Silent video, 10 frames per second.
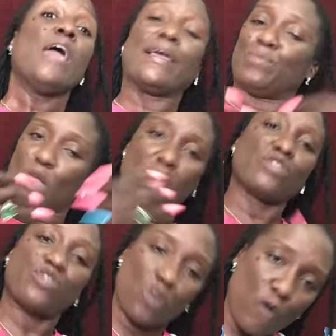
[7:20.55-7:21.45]
And
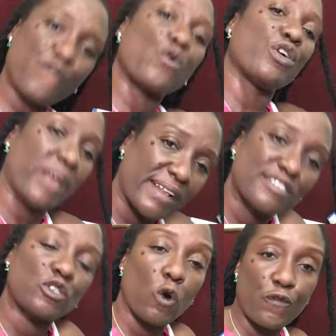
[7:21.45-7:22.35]
and so forth and
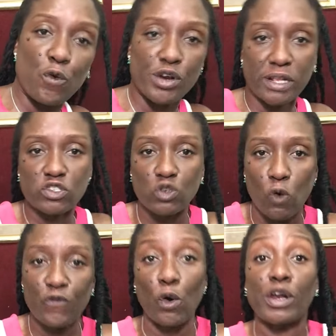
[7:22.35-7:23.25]
so forth and
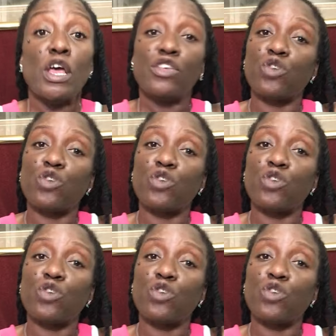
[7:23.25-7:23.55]
so forth.